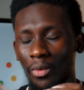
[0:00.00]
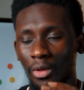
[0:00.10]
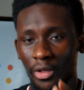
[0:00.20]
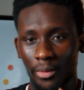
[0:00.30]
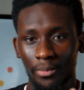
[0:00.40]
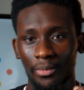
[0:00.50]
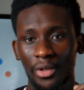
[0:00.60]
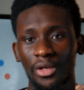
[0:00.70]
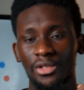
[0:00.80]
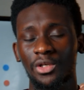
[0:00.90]
Okay,
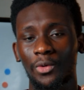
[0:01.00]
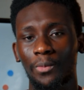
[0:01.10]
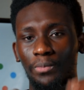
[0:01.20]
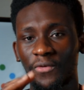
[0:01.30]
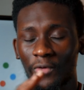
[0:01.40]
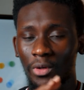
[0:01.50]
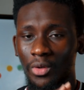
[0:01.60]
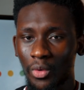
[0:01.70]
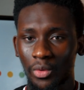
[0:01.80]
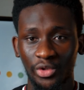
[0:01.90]
so before
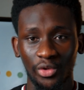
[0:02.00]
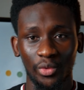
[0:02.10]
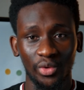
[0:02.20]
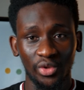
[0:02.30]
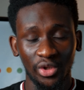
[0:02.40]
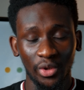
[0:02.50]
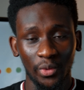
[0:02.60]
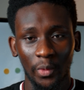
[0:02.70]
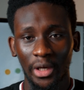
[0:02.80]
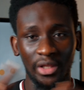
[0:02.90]
Google shows
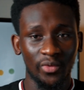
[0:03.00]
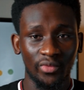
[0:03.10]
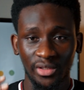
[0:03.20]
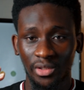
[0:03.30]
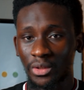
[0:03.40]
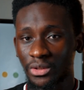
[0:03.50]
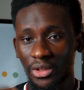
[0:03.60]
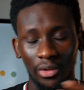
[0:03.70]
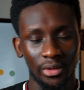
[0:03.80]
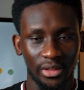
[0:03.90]
you any result
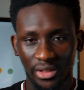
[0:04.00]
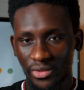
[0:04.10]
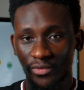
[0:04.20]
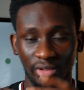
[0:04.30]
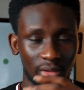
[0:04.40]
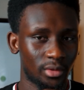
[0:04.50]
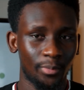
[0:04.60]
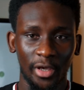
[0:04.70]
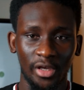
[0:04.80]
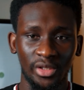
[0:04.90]
on its result
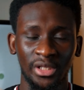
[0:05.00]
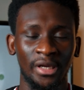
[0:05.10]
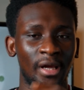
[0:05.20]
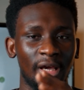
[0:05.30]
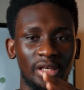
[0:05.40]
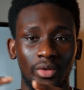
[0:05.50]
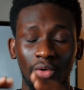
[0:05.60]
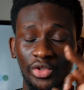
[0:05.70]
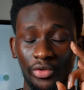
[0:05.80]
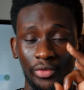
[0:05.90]
page, it
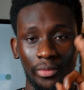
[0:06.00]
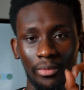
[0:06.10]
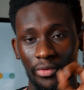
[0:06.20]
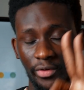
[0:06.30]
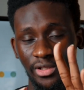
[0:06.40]
goes through 3